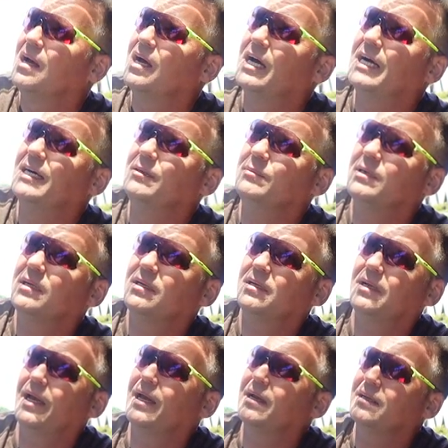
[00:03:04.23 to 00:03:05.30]
Um,
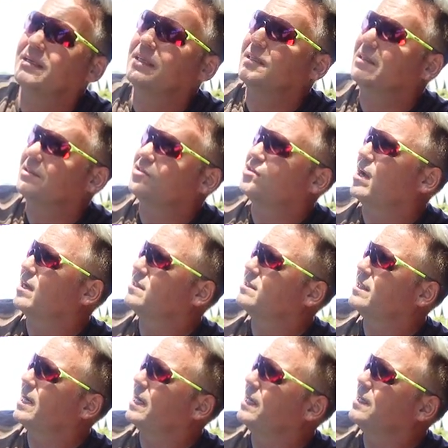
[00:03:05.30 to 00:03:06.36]
and getting the shots
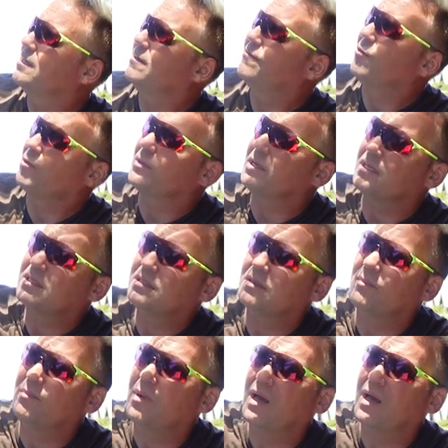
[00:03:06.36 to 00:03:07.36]
that I needed for this,